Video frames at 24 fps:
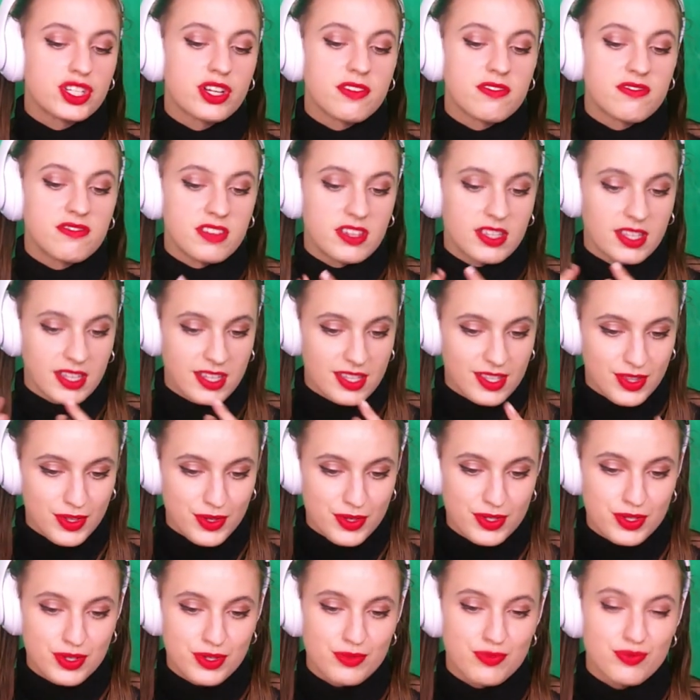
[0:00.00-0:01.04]
I feel like
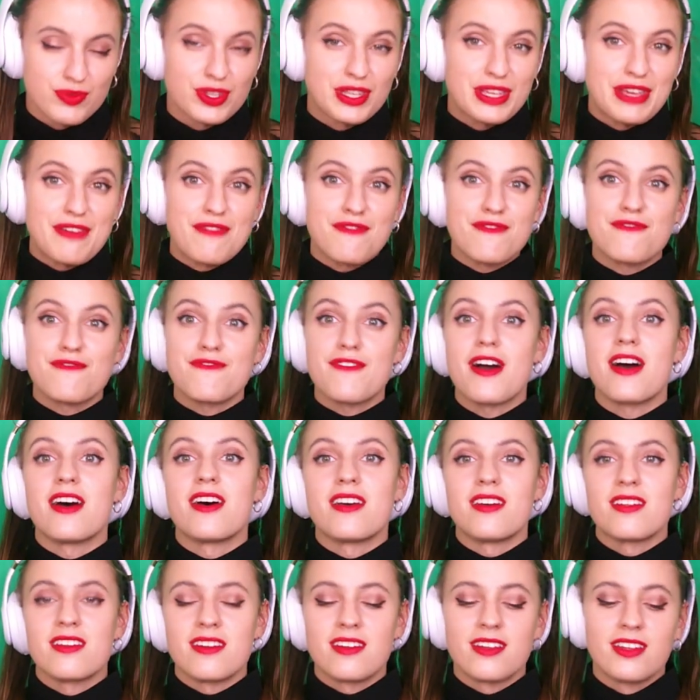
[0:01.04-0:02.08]
those are really
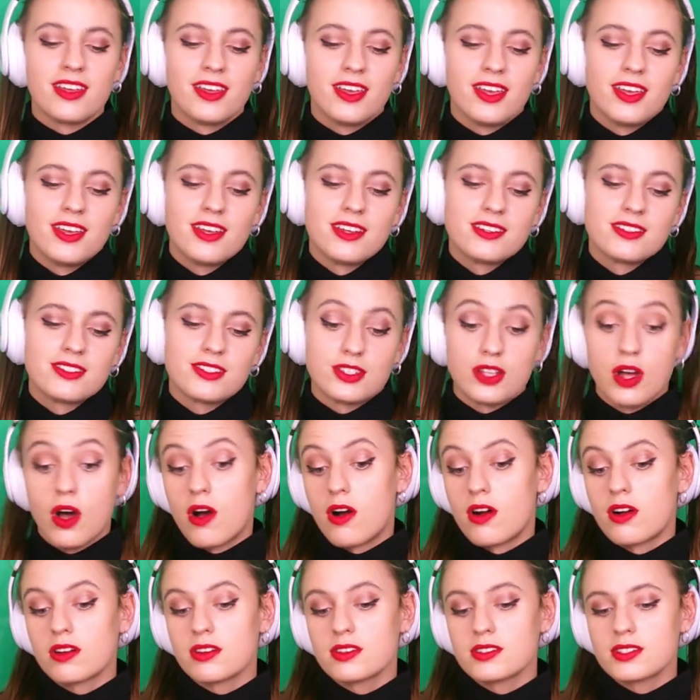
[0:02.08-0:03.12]
fun
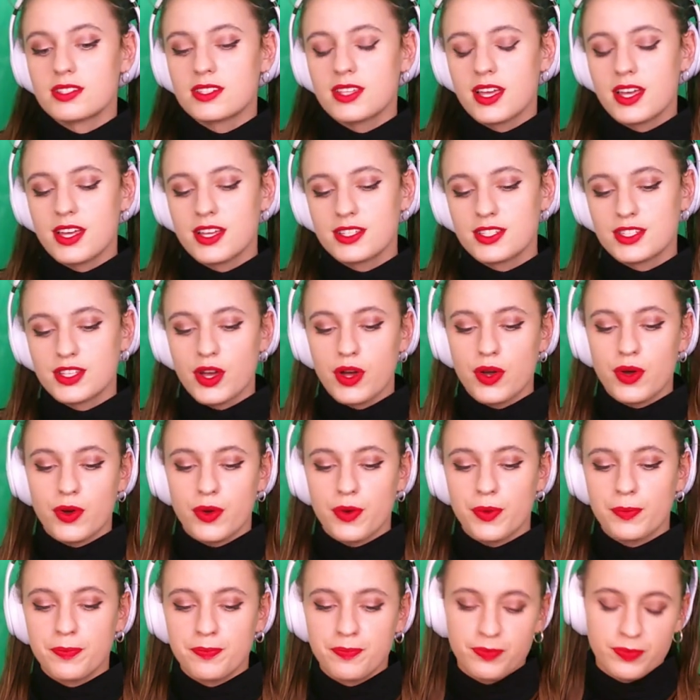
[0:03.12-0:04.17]
songs.
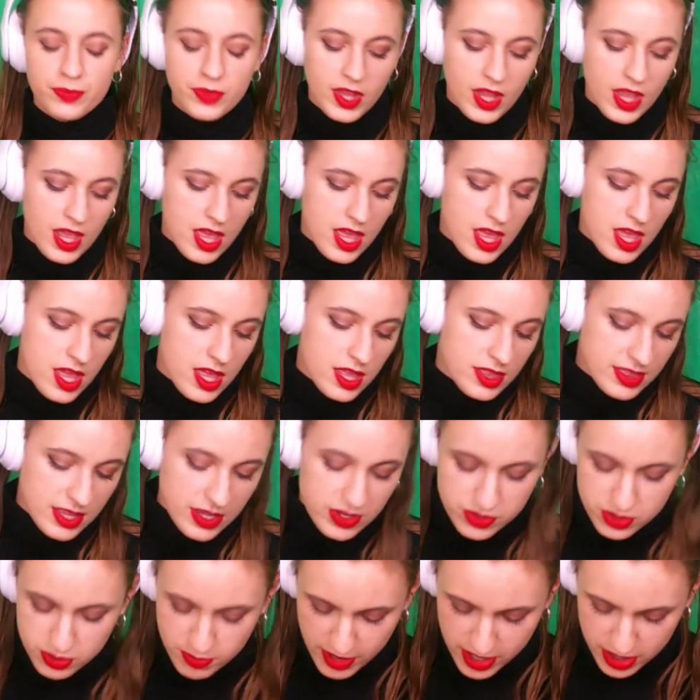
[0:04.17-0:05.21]
So
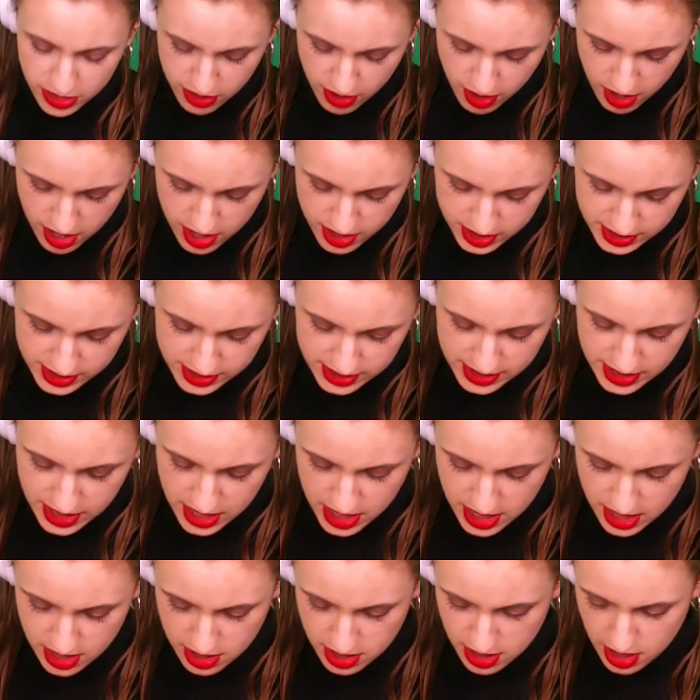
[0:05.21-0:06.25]
those are my thoughts.
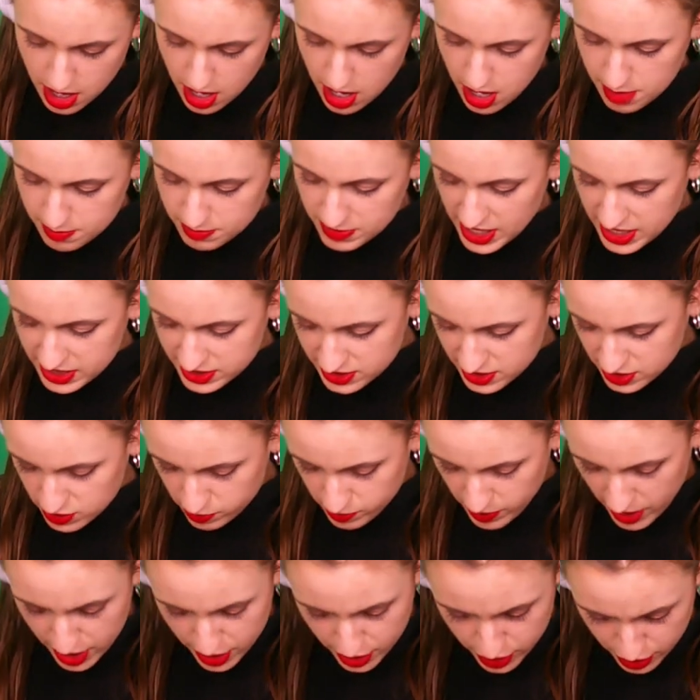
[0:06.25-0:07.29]
That's the
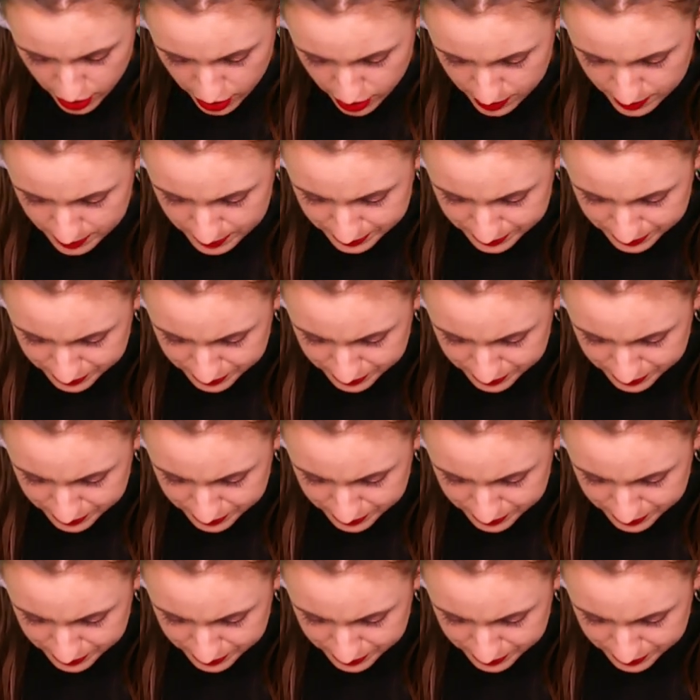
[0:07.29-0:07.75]
record.